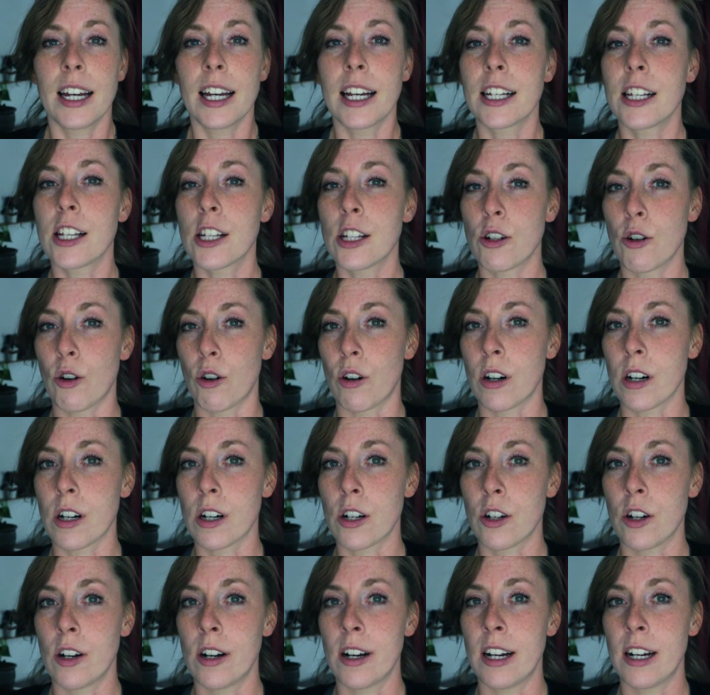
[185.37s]

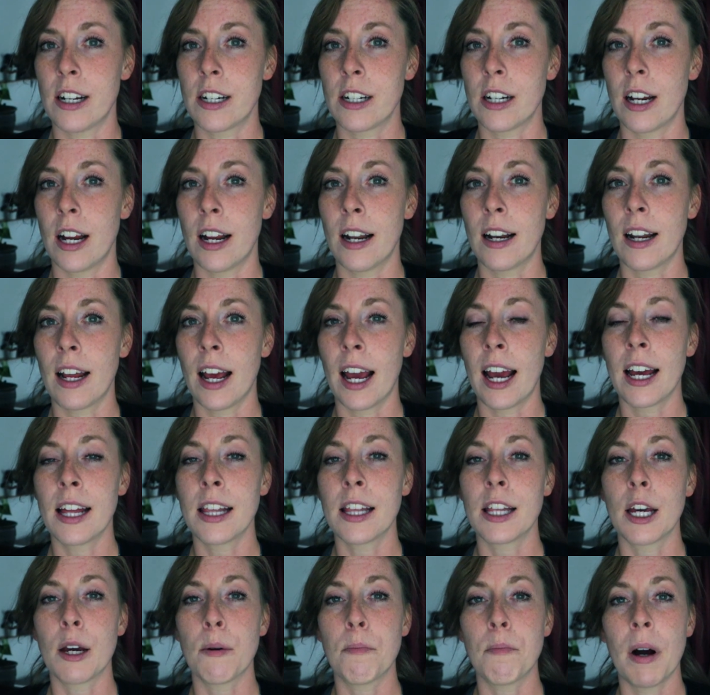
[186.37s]
historic tradition
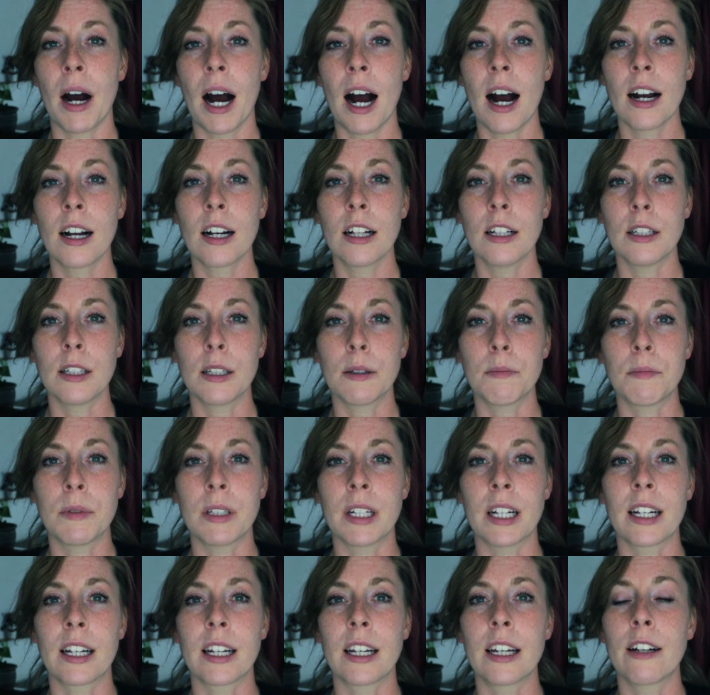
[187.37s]
and the
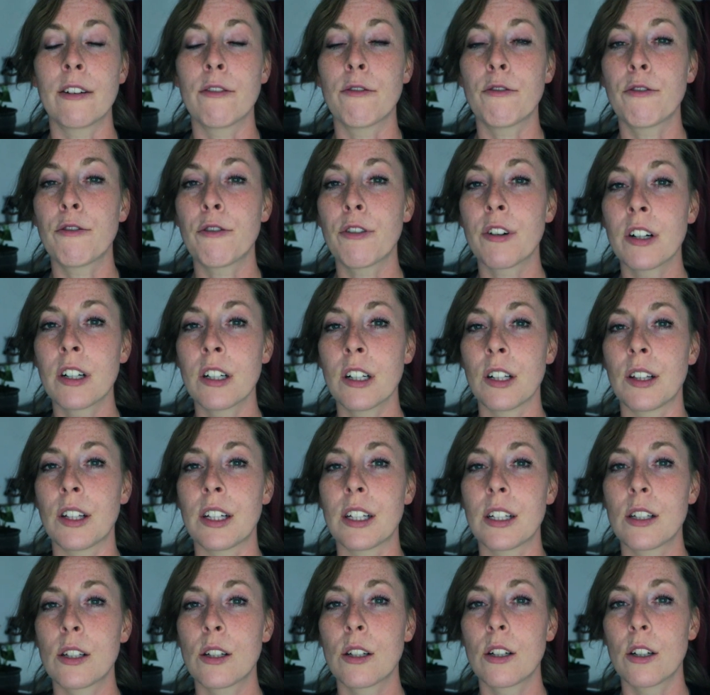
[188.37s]
apocalyptic
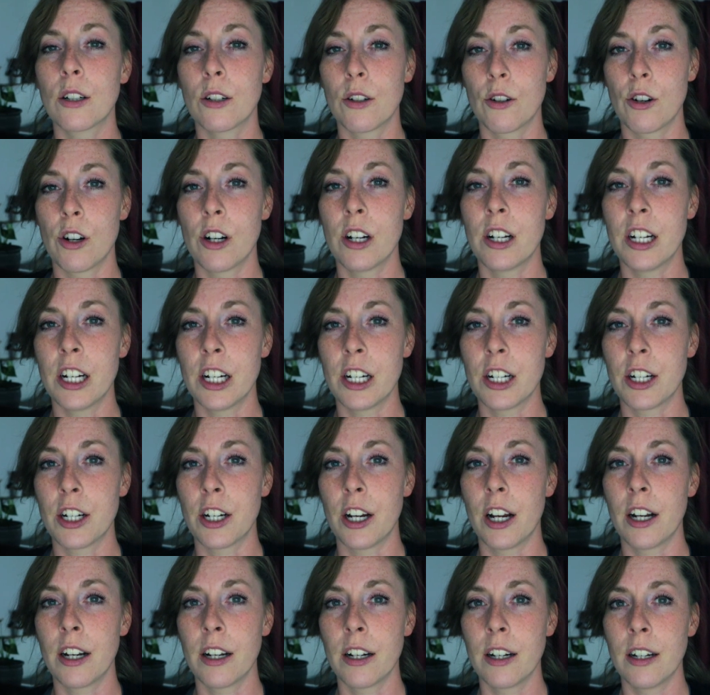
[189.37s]
infernalist
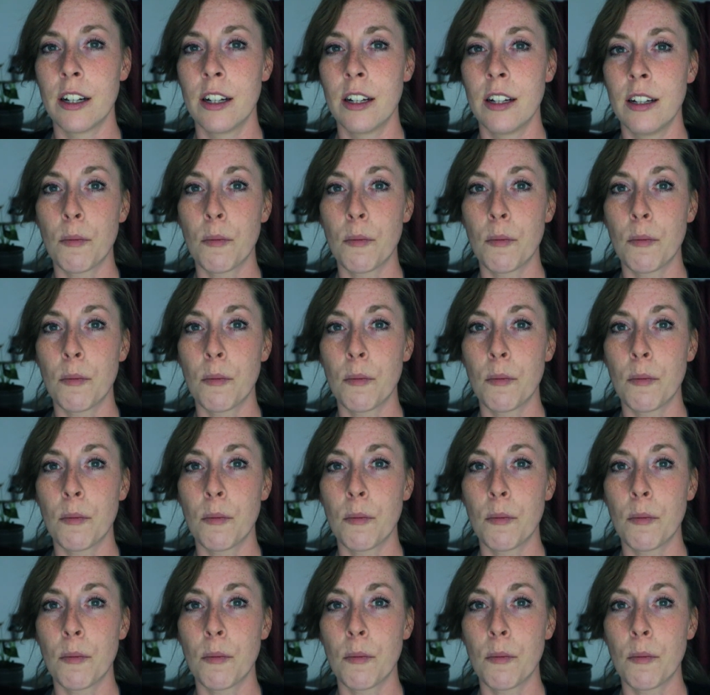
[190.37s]
tradition.